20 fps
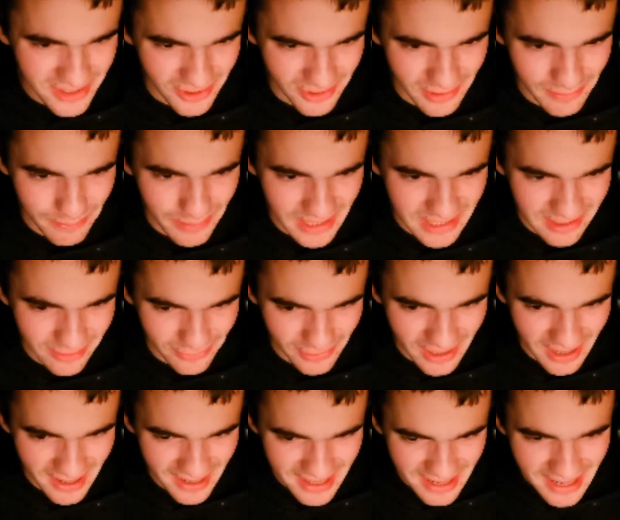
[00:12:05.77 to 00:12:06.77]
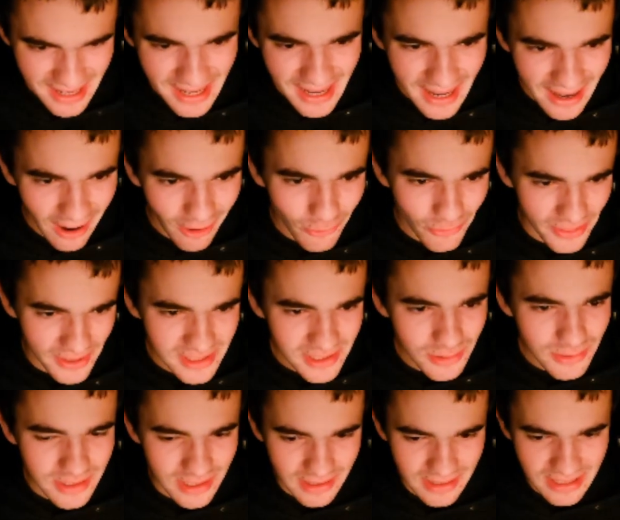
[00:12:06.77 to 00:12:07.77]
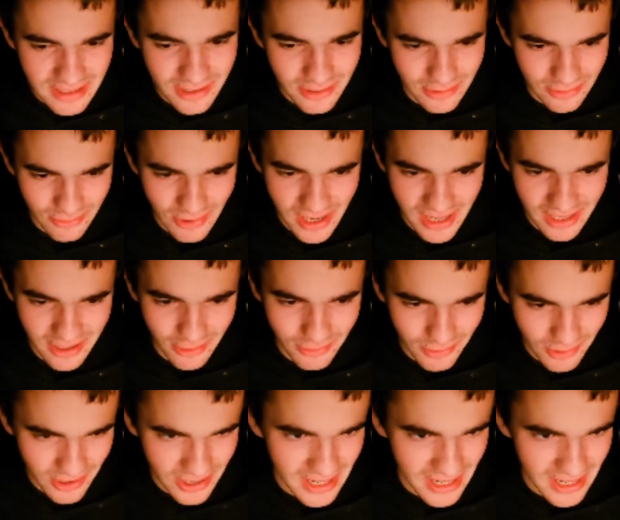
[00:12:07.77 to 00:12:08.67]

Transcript: on a butterfly. Oh, this was really cool where